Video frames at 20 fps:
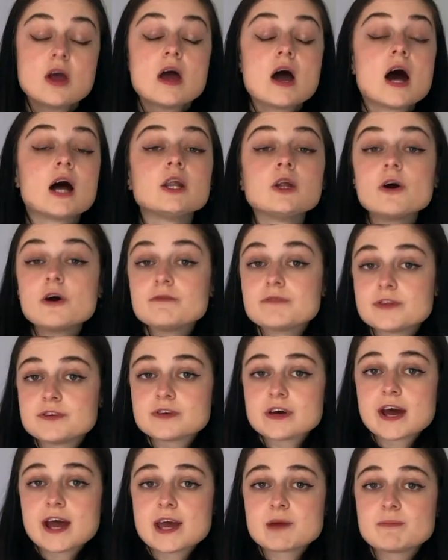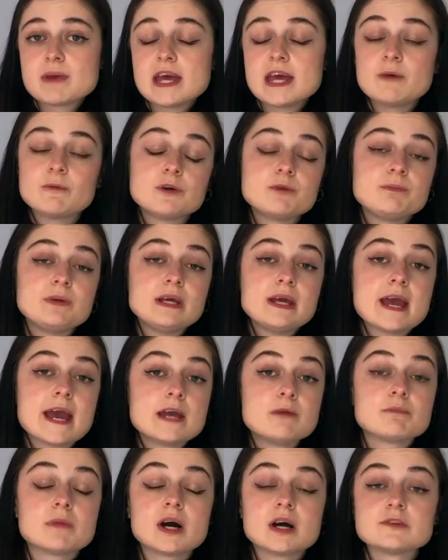A lot of the time it would be a
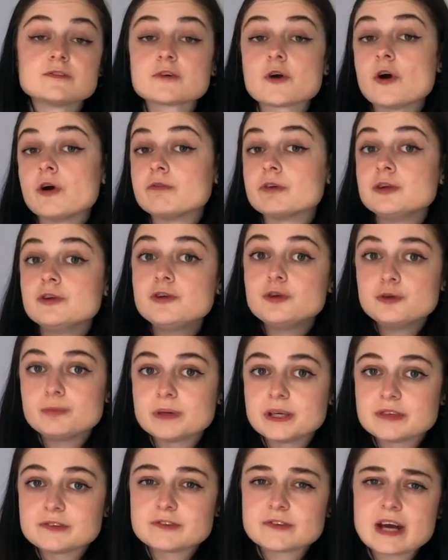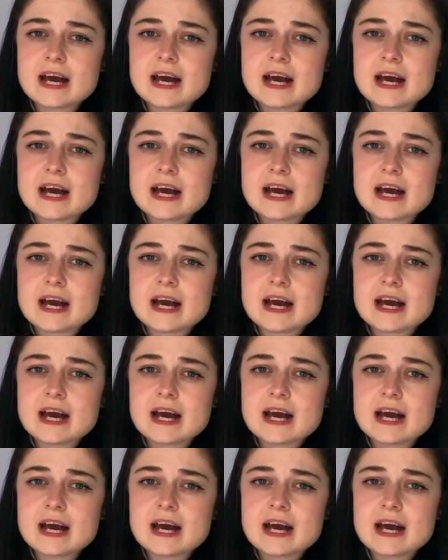mask of Anubis